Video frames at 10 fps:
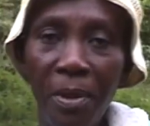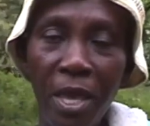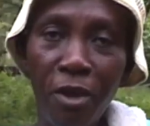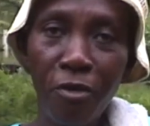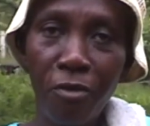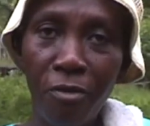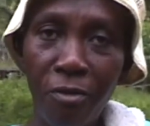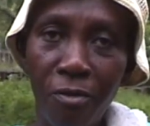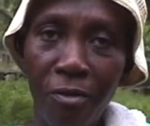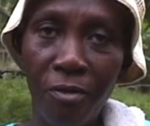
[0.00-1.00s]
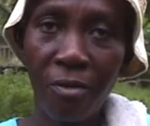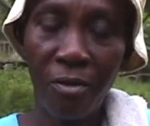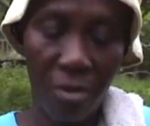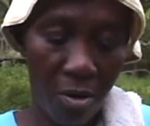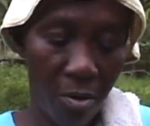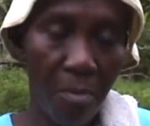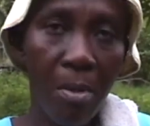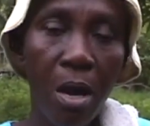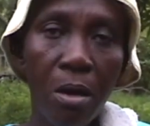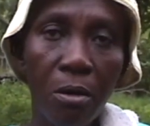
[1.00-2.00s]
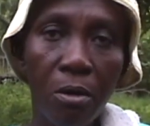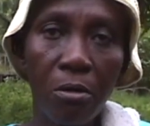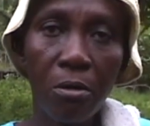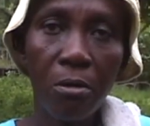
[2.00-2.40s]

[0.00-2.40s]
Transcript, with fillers: Pear, mango,